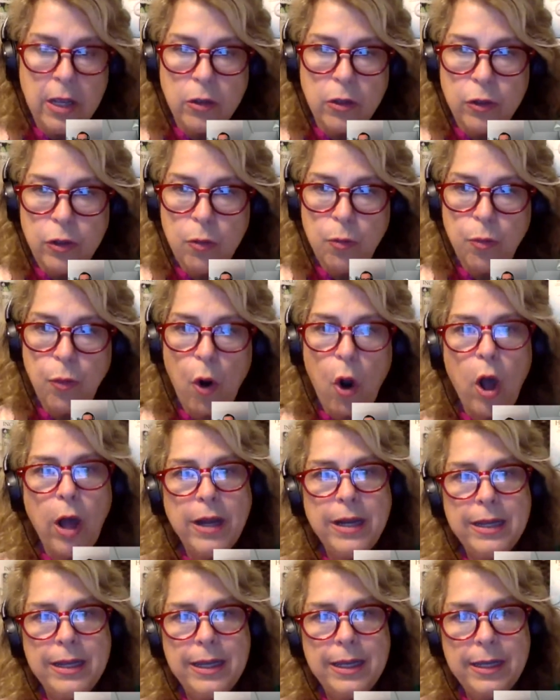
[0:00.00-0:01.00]
you brought
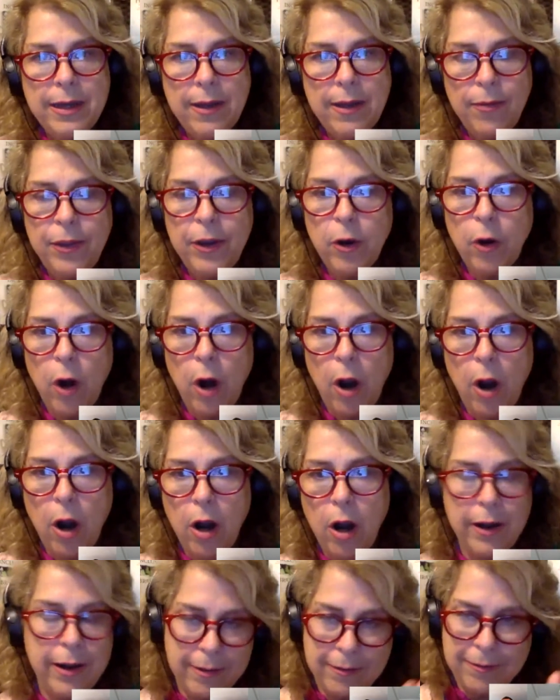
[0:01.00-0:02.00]
in,
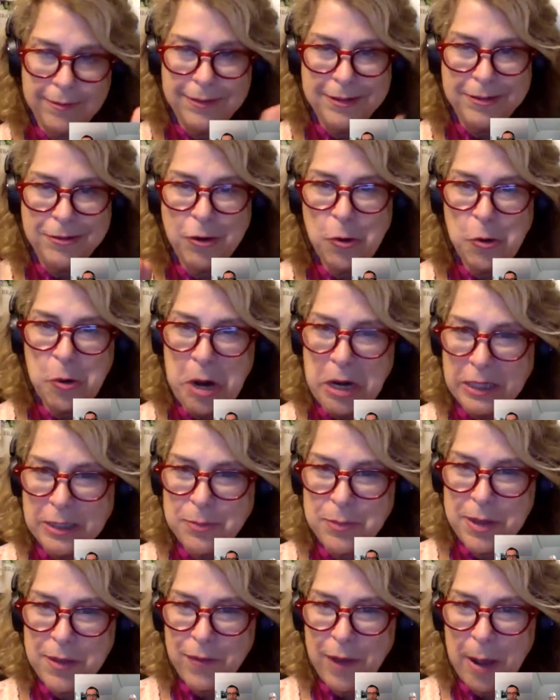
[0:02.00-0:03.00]
and correct
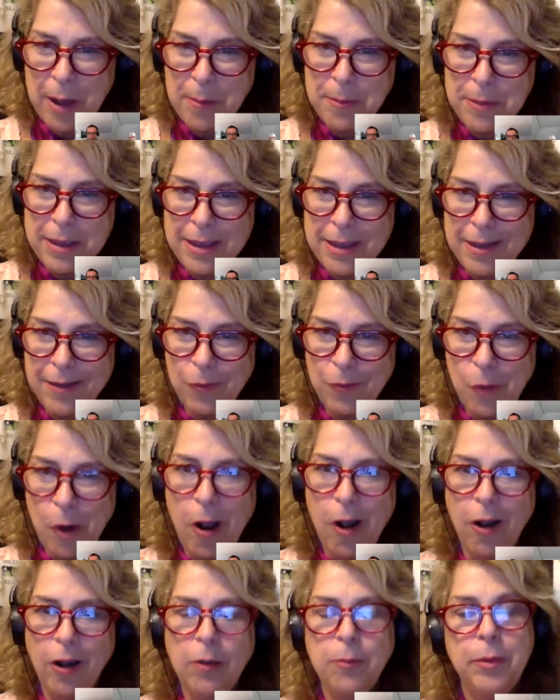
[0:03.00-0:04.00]
me if I'm
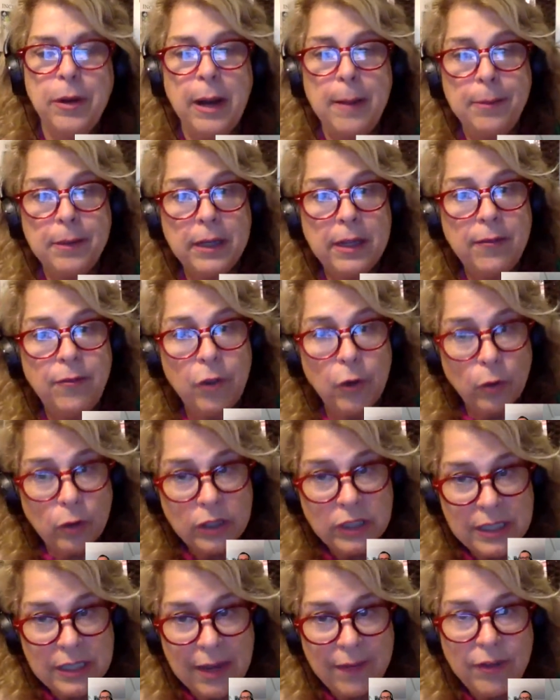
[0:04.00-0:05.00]
wrong, but I believe there are
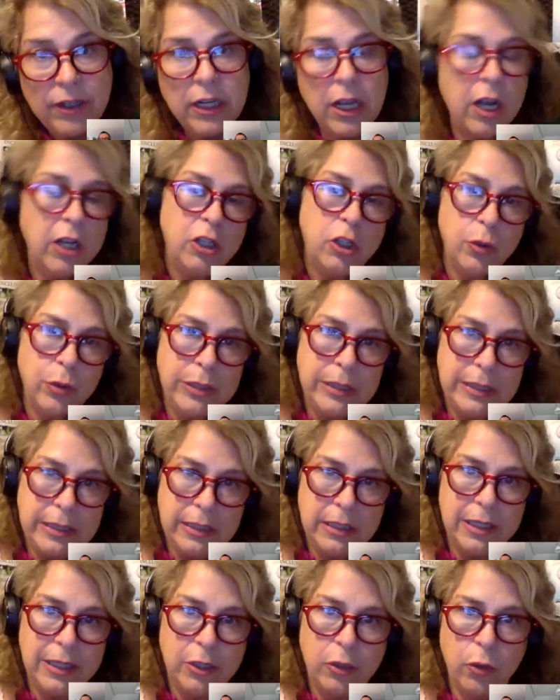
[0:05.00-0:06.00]
7 countries in
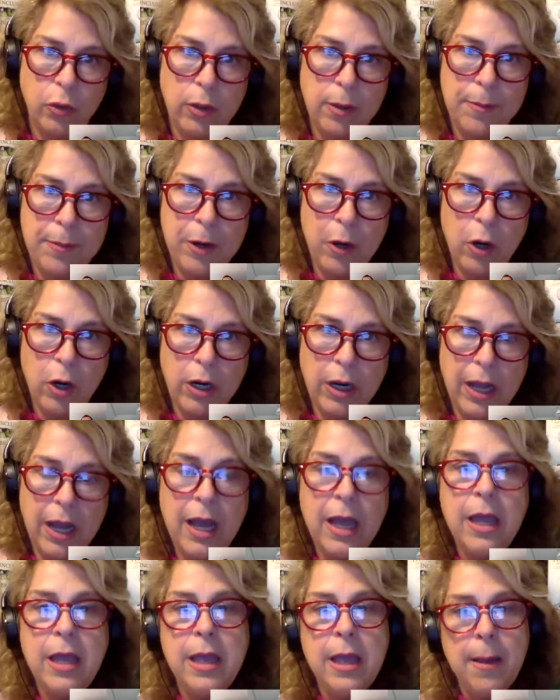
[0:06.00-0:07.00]
Central America,
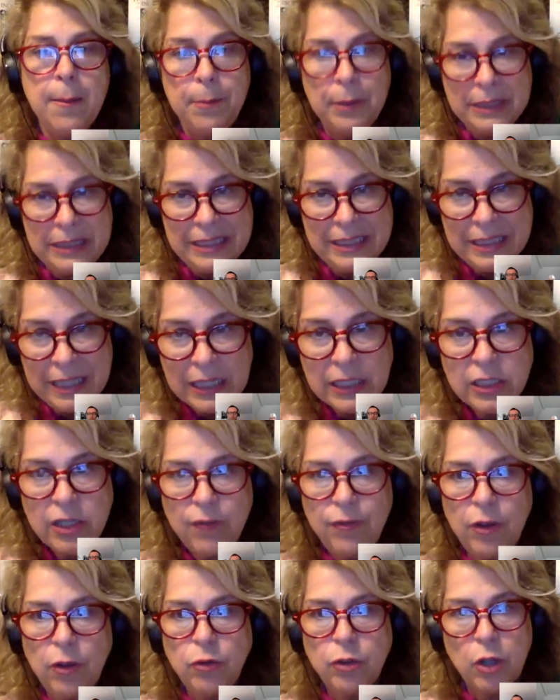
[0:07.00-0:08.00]
but 6 of
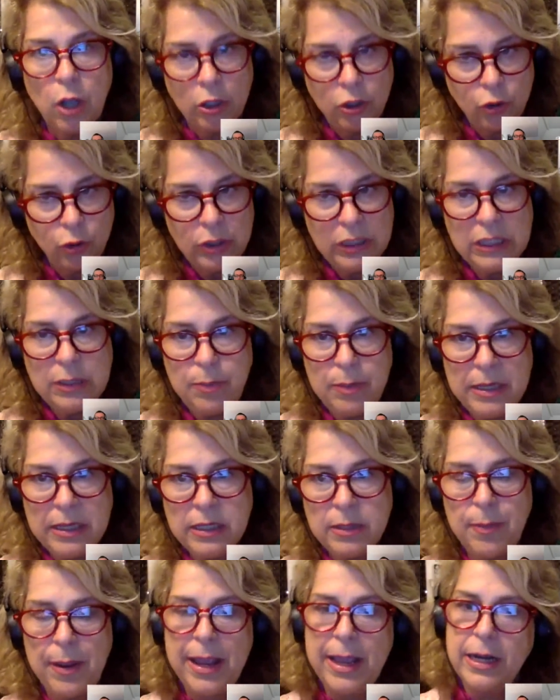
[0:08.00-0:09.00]
those countries speak
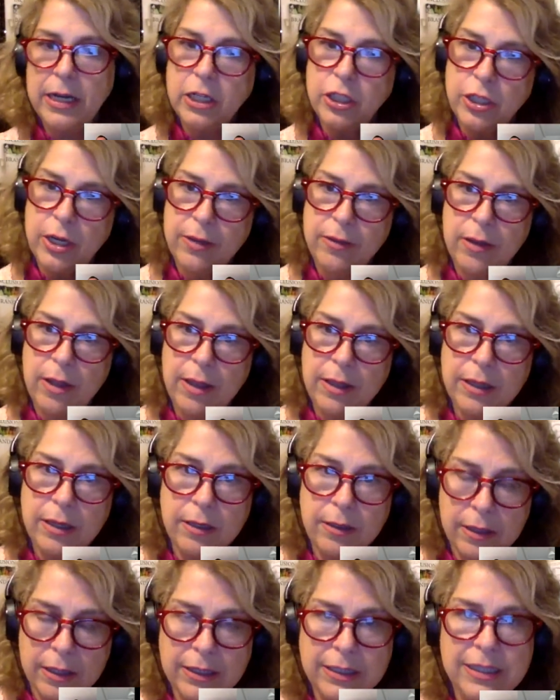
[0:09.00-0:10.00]
Spanish, and the
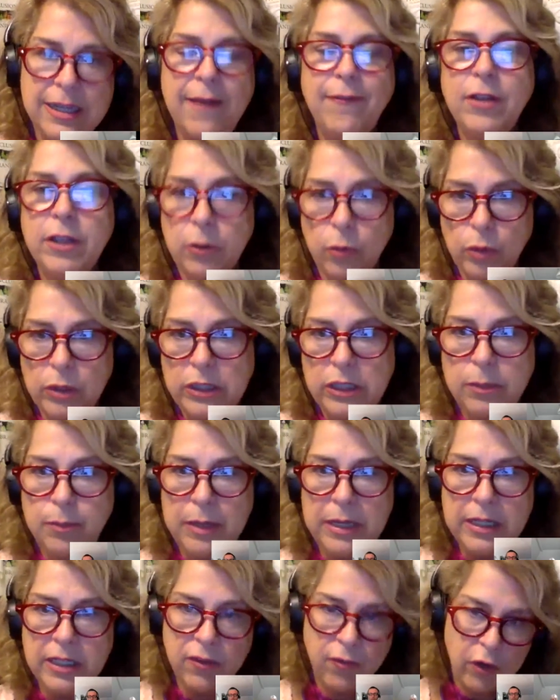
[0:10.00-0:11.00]
7th one
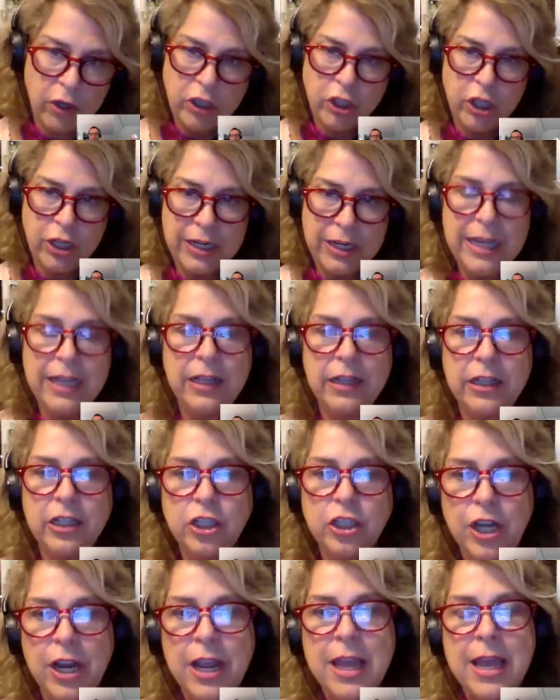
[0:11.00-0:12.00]
speaks French and
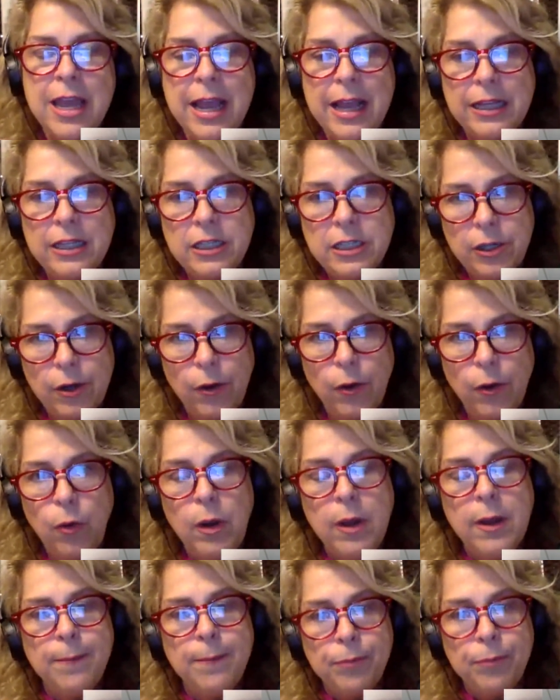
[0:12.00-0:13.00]
English. And so
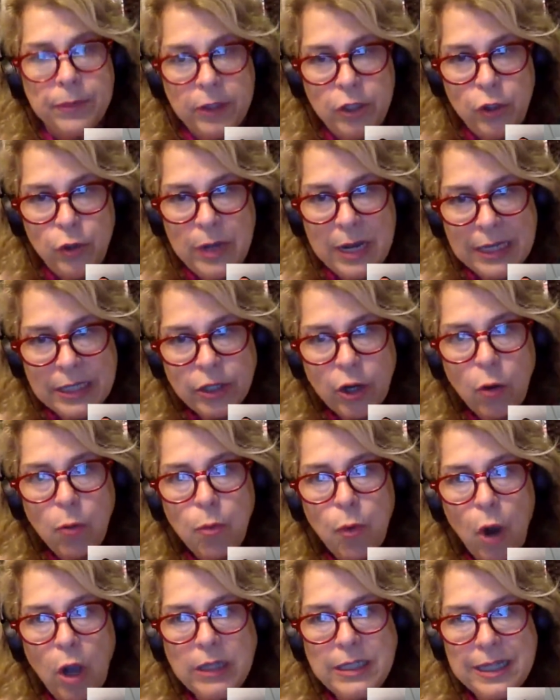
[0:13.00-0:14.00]
UNESCO
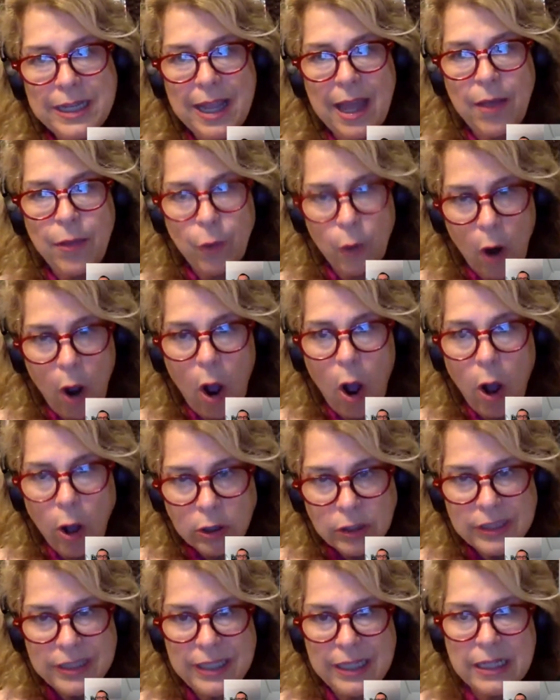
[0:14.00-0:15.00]
brought together all
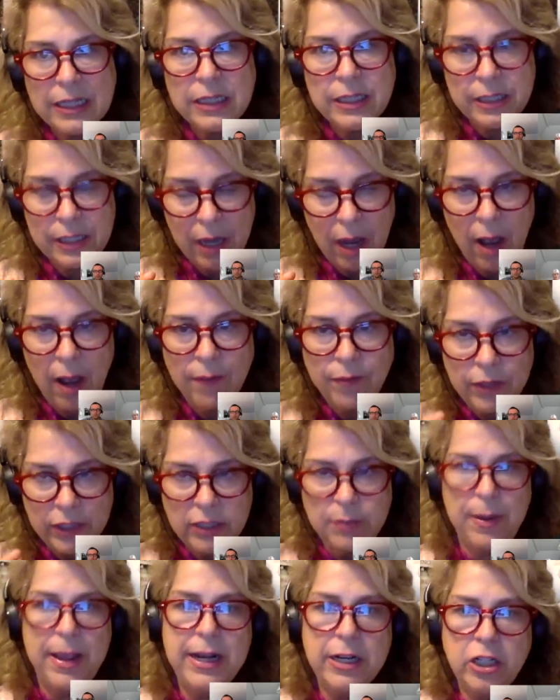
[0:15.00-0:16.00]
6 of the
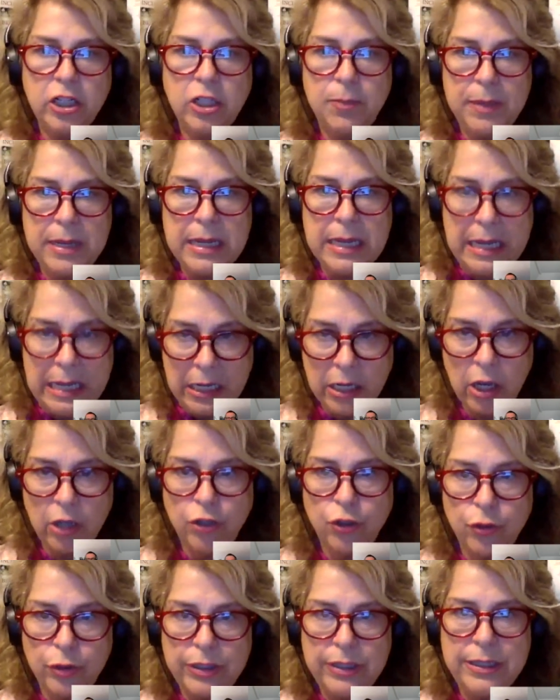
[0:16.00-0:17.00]
Spanish-speaking
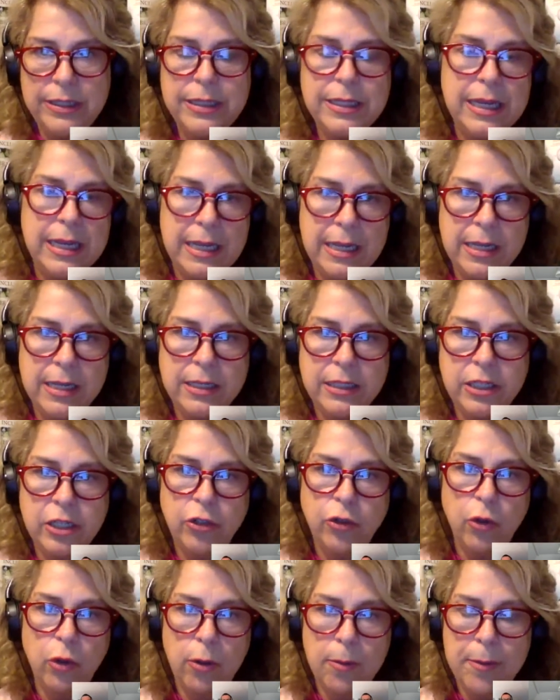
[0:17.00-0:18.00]
countries in
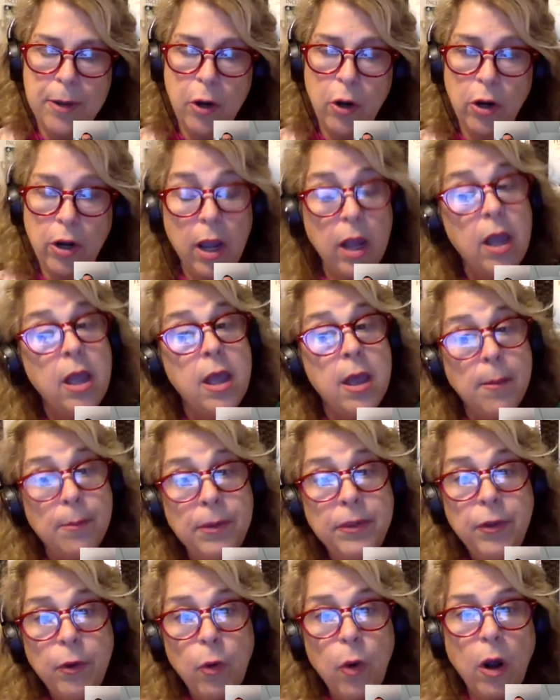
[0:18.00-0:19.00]
Central America, but
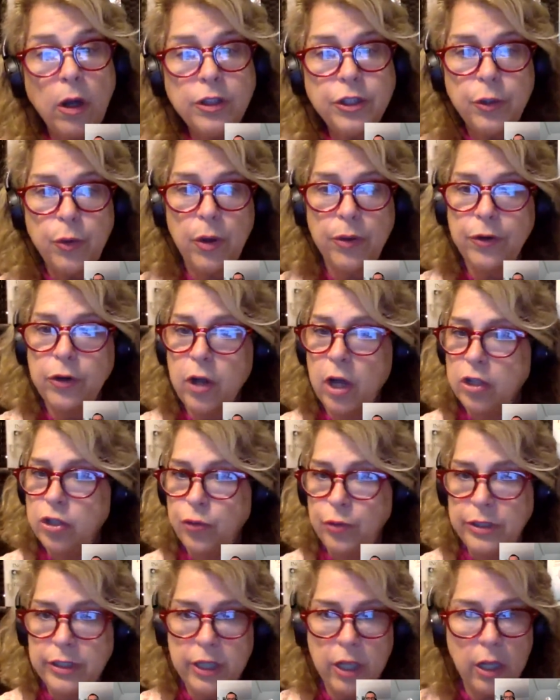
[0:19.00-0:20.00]
there were also other
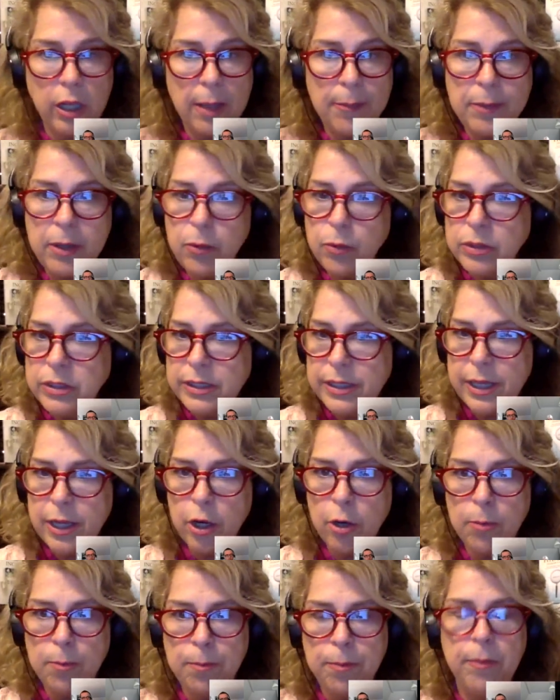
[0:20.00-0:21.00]
countries. Colombia was
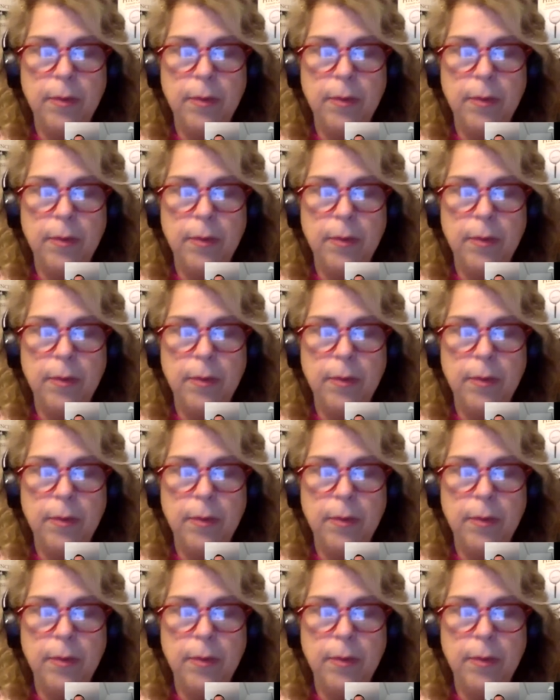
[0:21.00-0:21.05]
there.